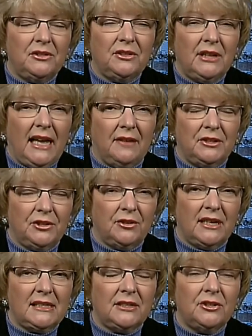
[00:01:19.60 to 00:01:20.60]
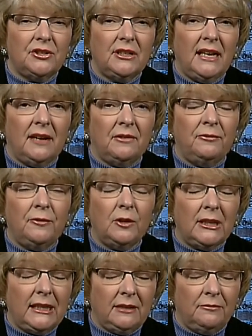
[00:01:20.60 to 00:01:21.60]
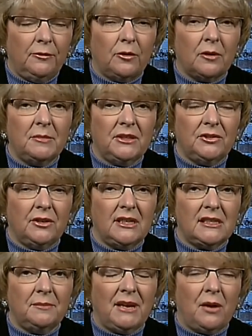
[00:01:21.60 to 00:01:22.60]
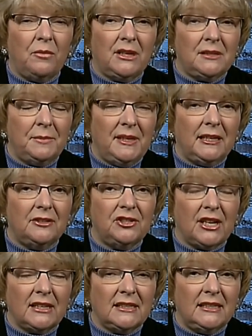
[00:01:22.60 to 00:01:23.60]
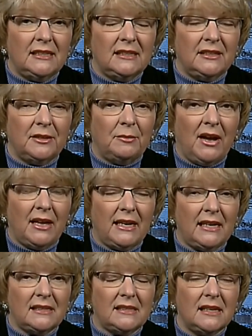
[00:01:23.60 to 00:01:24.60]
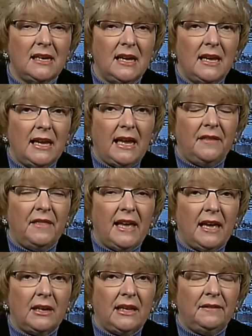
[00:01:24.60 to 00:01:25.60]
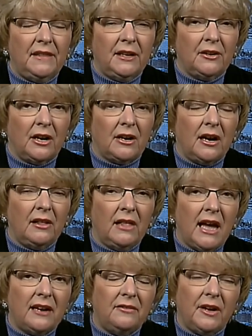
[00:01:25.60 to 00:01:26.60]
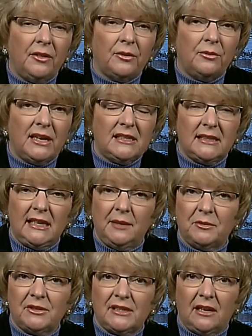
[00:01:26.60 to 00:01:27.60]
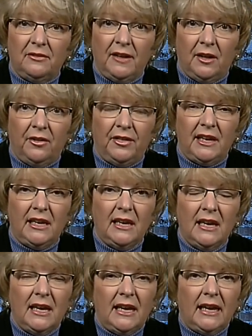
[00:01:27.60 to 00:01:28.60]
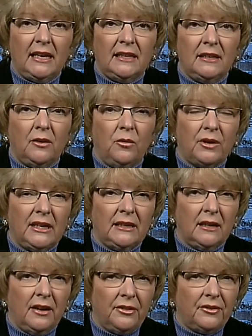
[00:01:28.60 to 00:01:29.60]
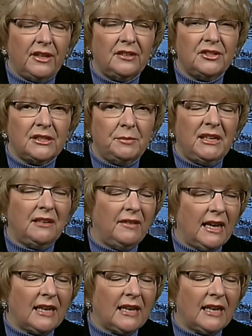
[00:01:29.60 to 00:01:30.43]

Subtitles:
do have a choice and should have a fully informed choice about what is being injected into their bodies, and that there are a lot of other ways to keep yourself healthy other than just being